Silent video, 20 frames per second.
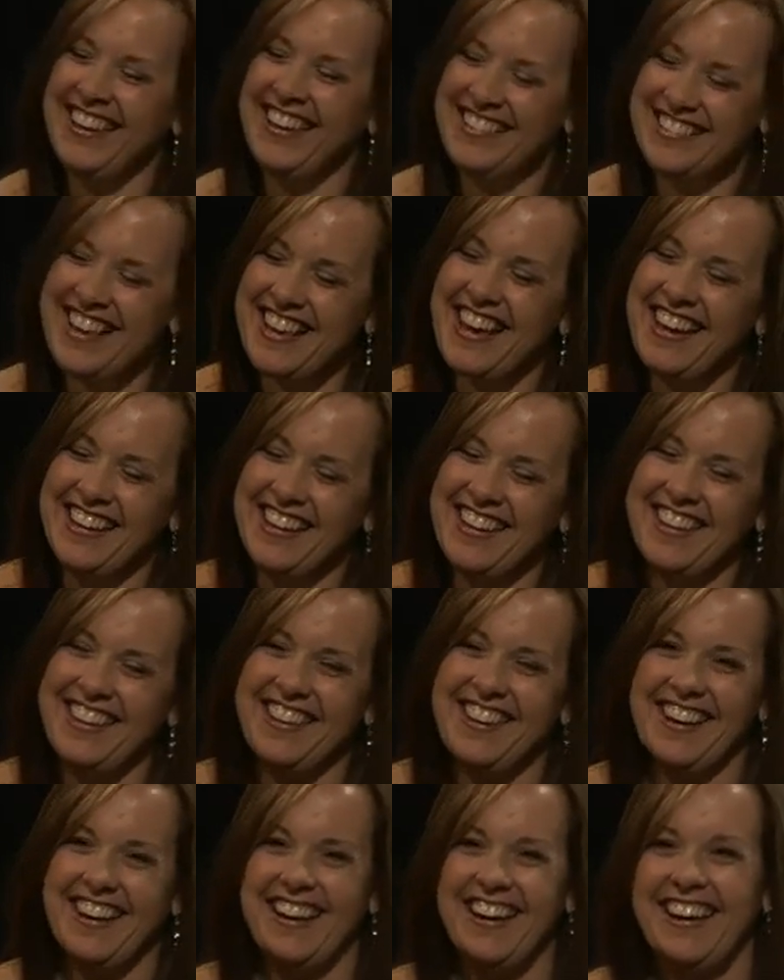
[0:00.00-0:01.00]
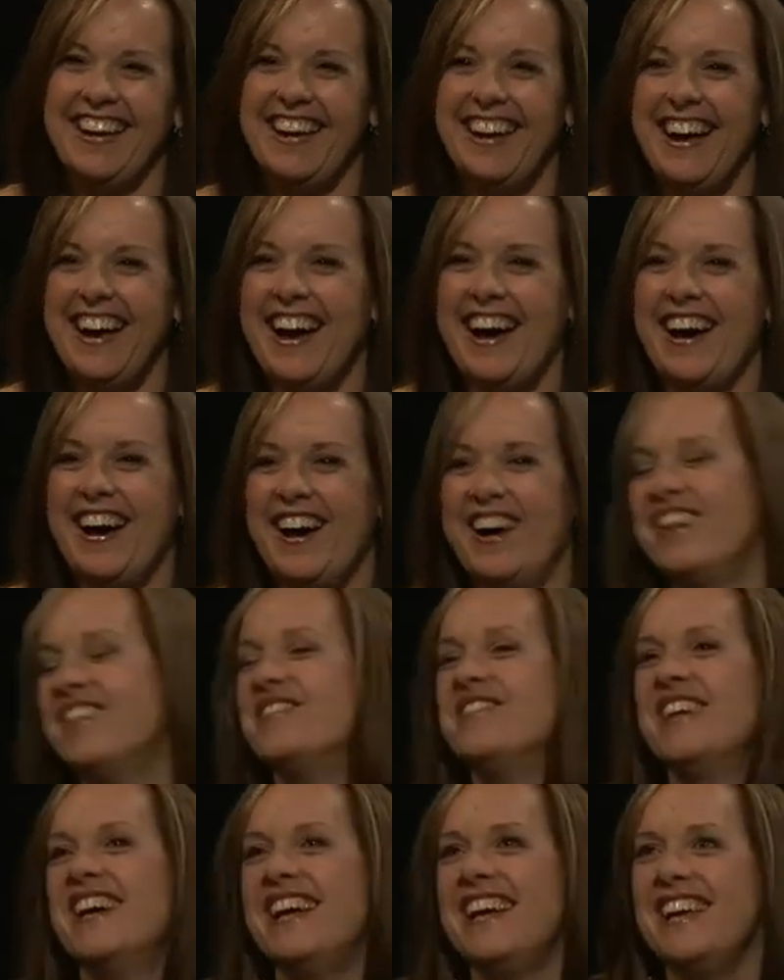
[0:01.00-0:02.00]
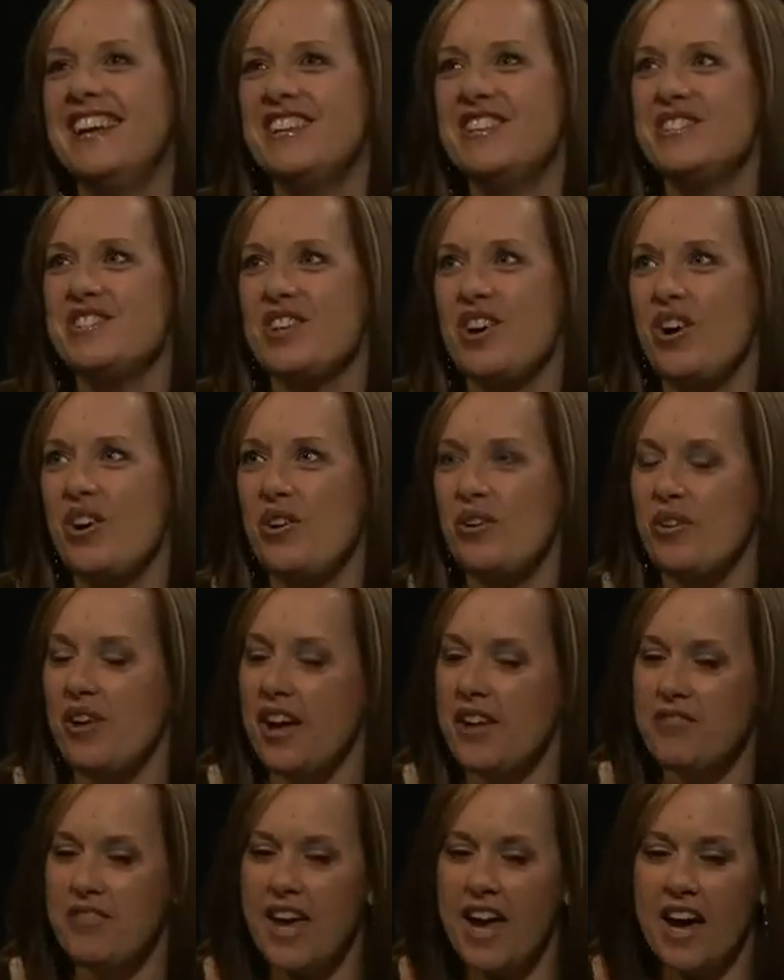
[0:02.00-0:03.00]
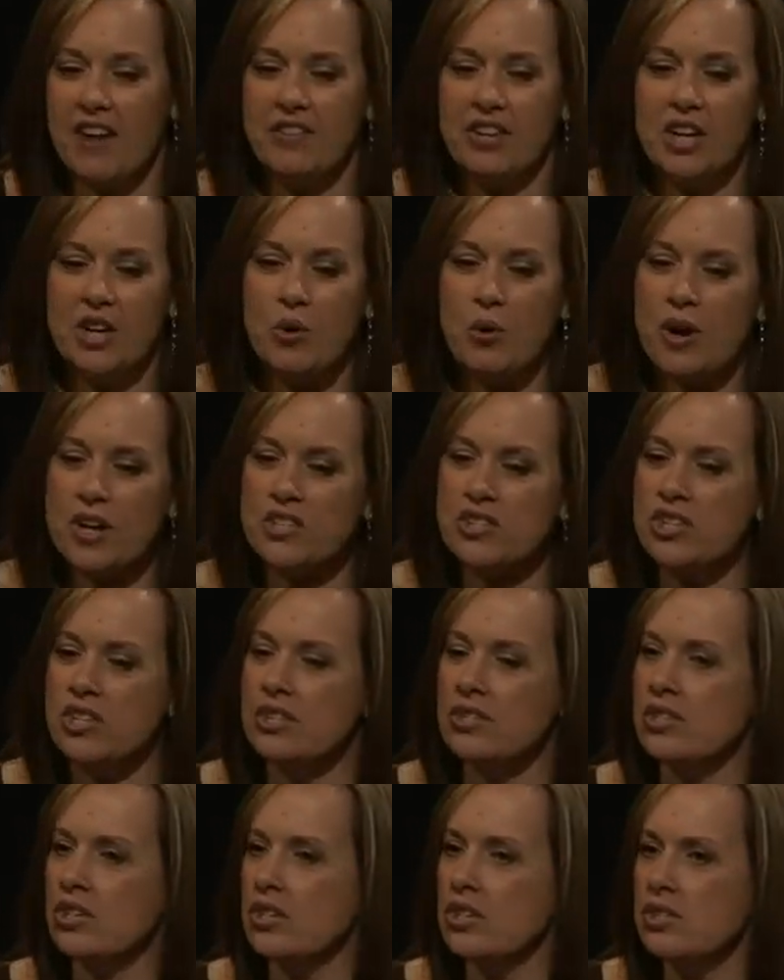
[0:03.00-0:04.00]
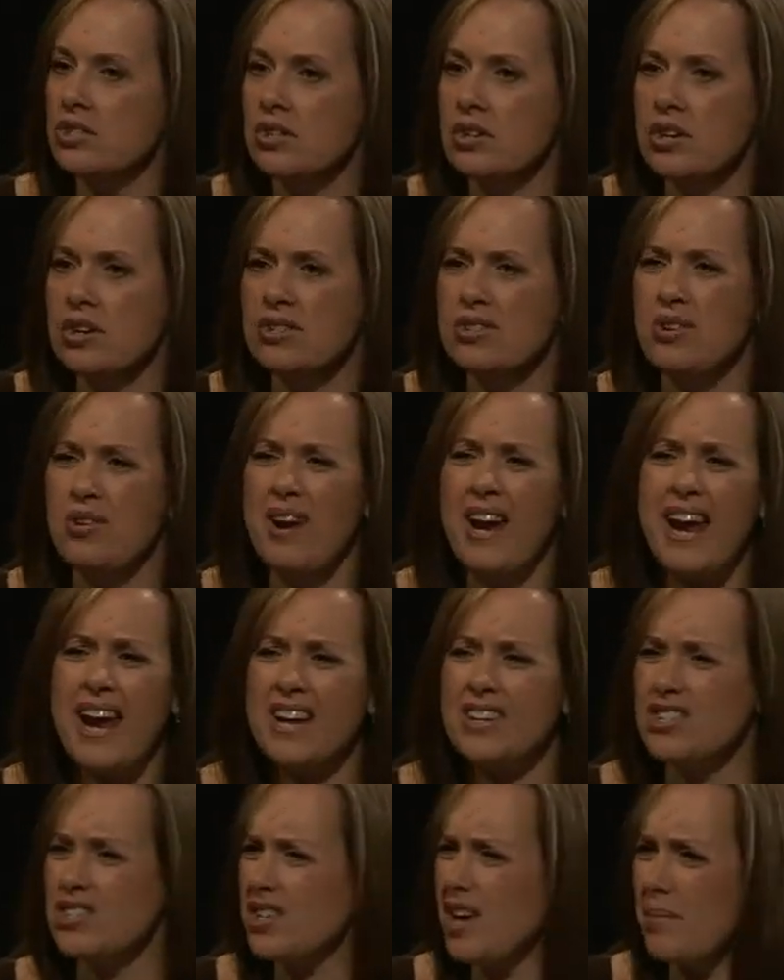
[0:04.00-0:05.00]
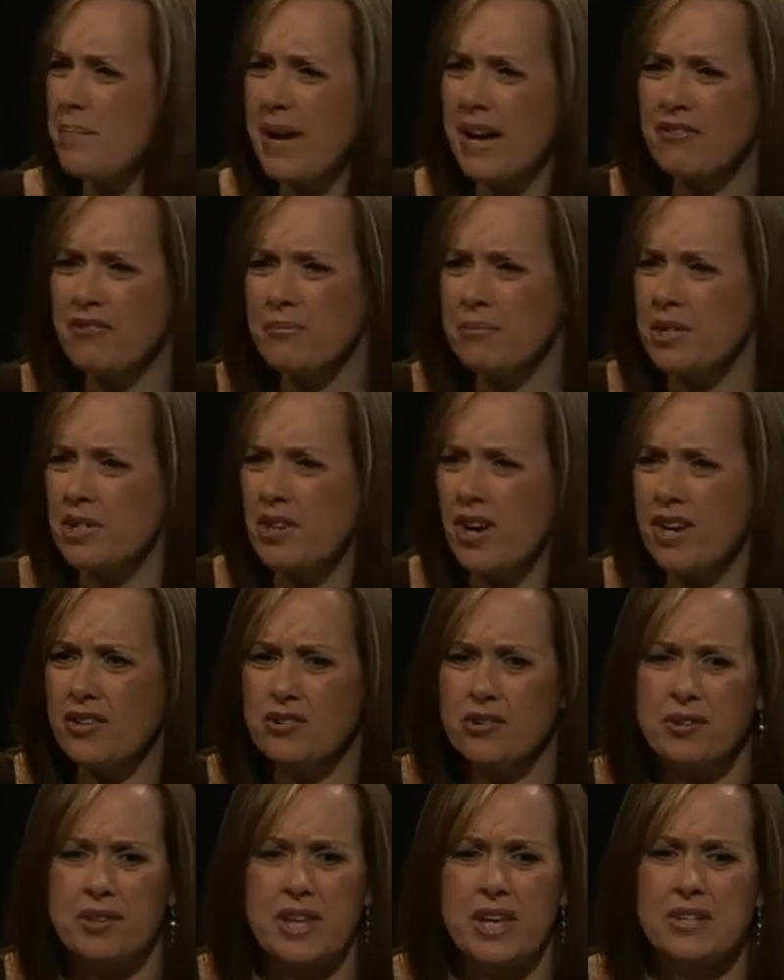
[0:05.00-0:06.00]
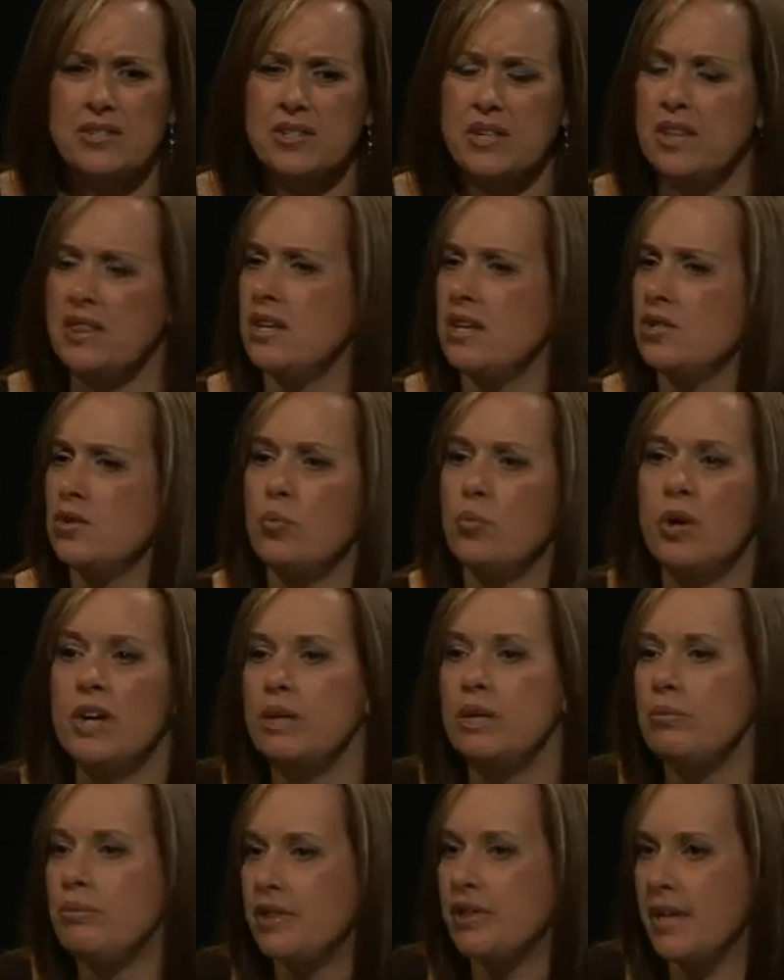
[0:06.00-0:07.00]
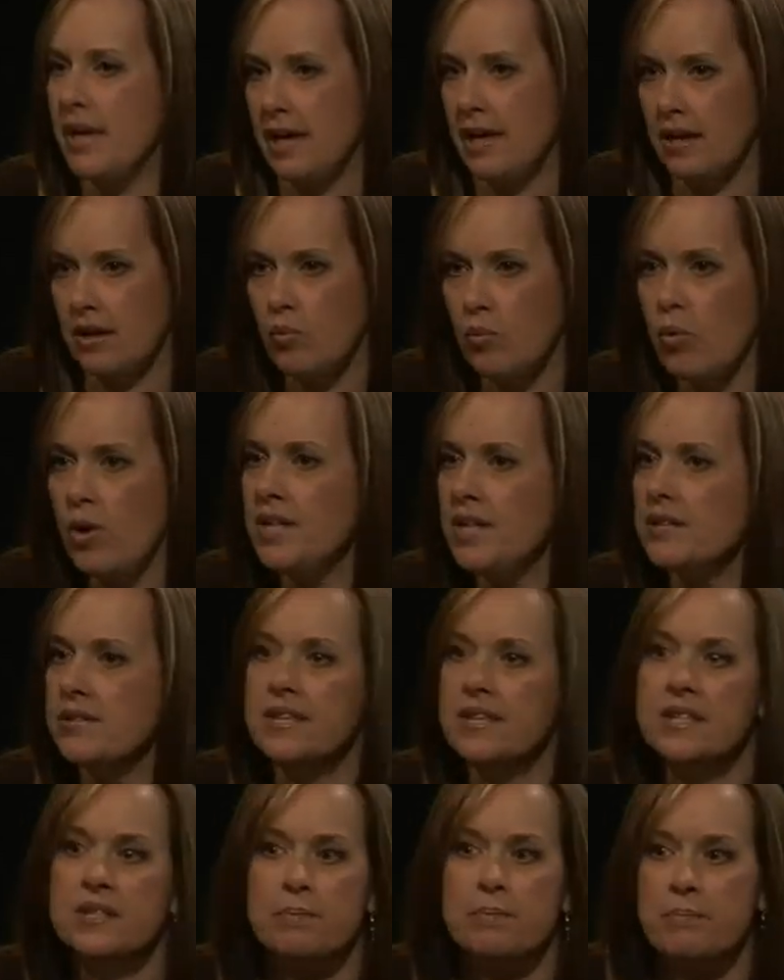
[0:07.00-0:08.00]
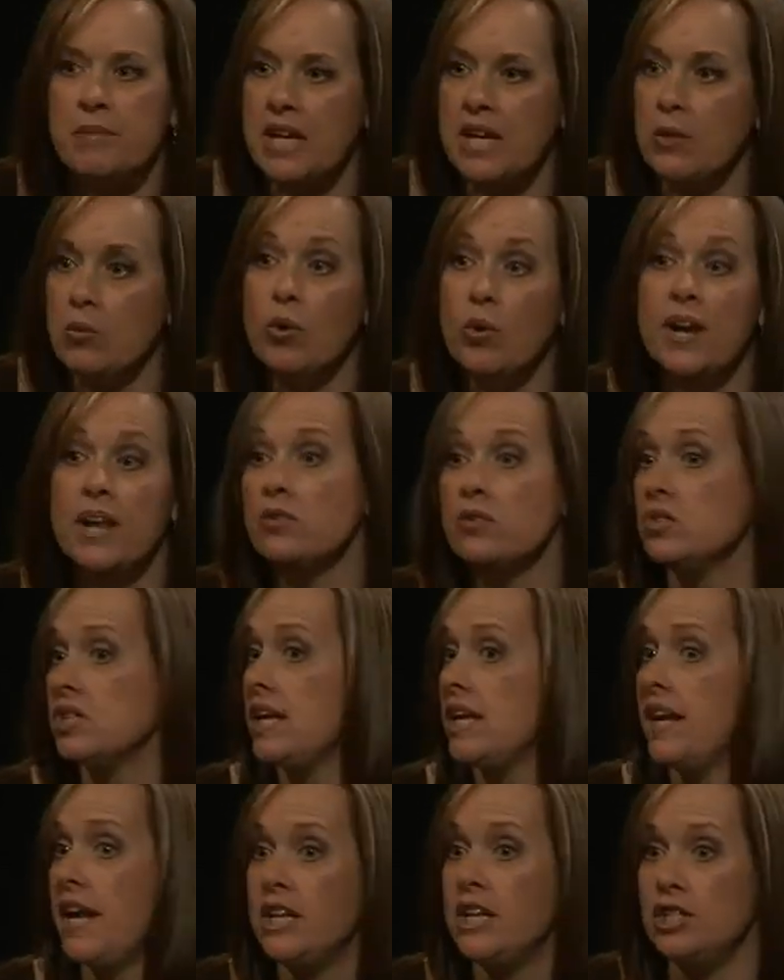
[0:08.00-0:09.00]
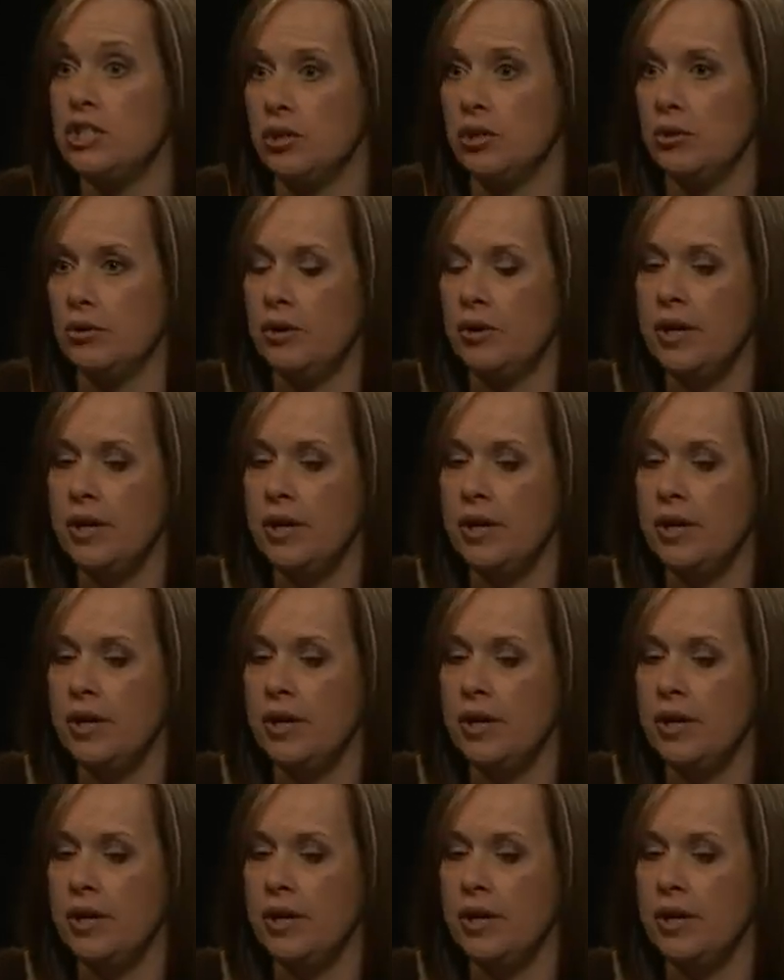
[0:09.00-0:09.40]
He's hanging in there. So if they have any questions, concerns, or hey, I just got back from the doctor and they said this, what do you think? What does this mean? What else can I do?